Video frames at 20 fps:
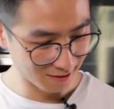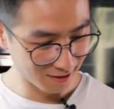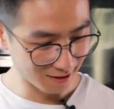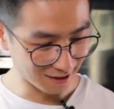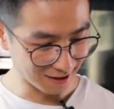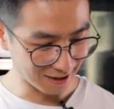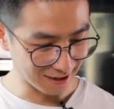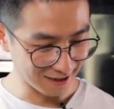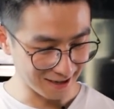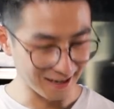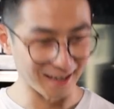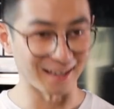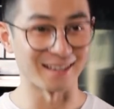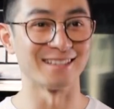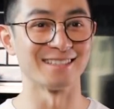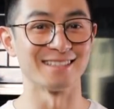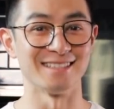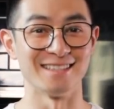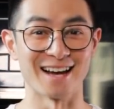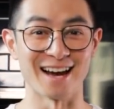Haha,
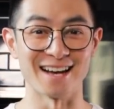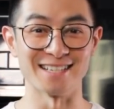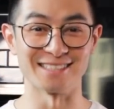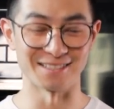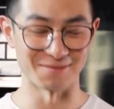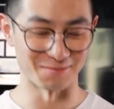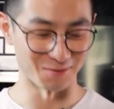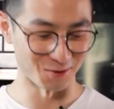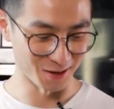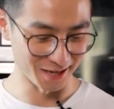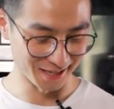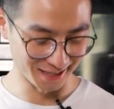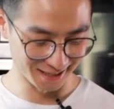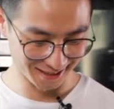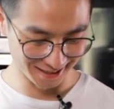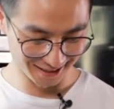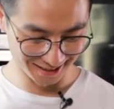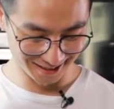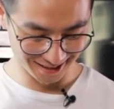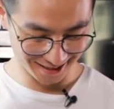it's nice and
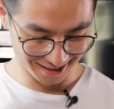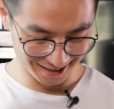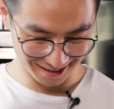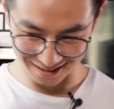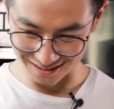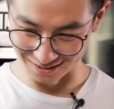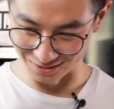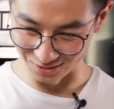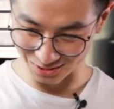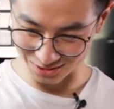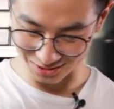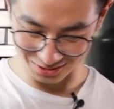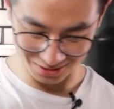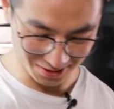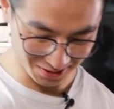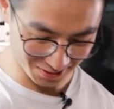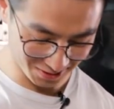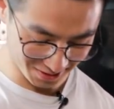moist. This looks so